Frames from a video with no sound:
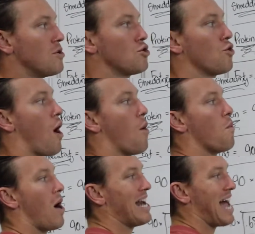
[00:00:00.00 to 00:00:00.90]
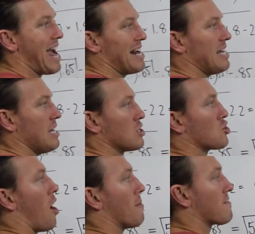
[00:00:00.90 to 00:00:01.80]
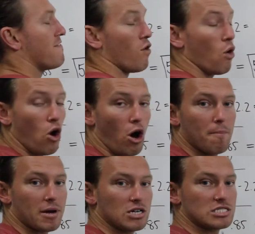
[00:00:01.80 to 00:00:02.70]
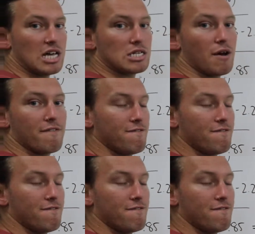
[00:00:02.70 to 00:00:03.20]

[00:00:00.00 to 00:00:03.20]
we do 180 times 4 because there's